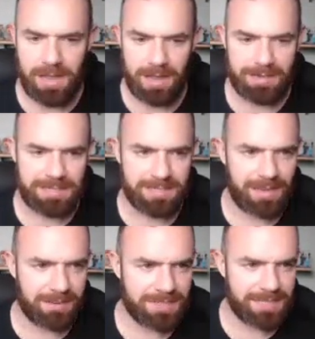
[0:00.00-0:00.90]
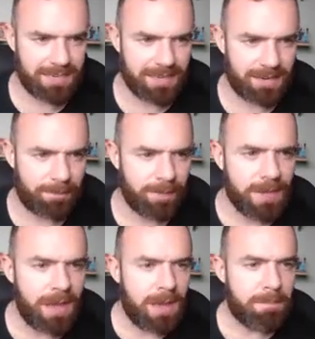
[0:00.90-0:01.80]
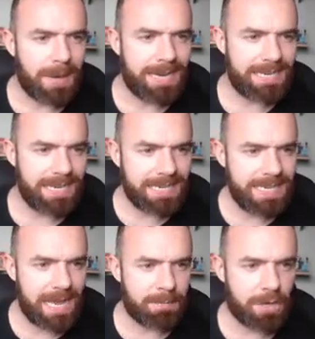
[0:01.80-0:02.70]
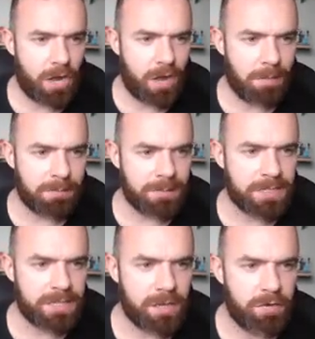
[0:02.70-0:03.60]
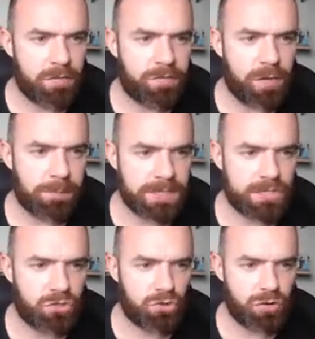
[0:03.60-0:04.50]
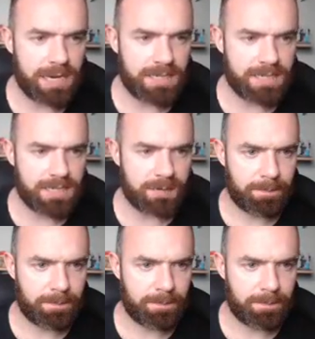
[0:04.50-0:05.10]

I did not understand that. My nickname comes from this trait.